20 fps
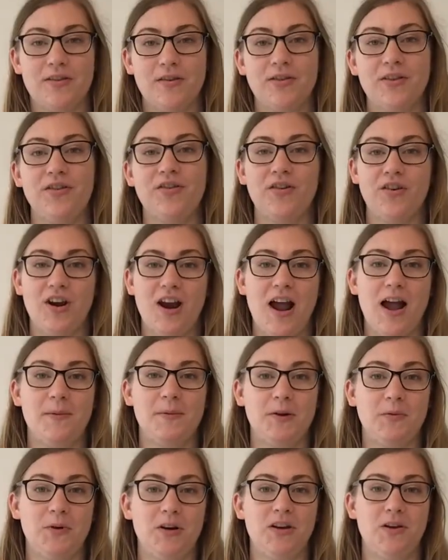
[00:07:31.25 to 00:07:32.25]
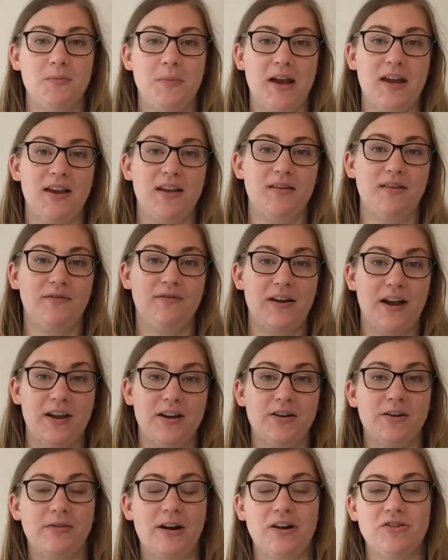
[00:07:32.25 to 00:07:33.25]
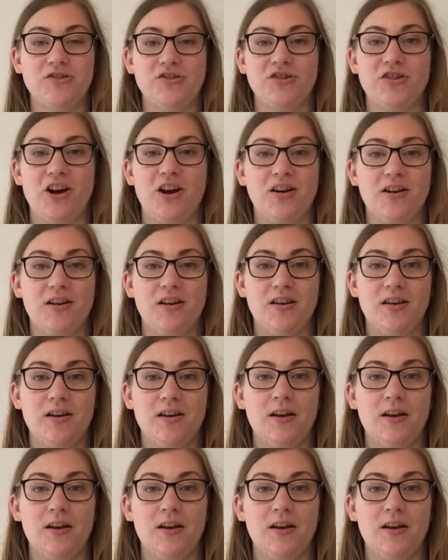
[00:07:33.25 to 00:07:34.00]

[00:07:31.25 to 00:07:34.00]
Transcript: So these are a common one you might find around your yard.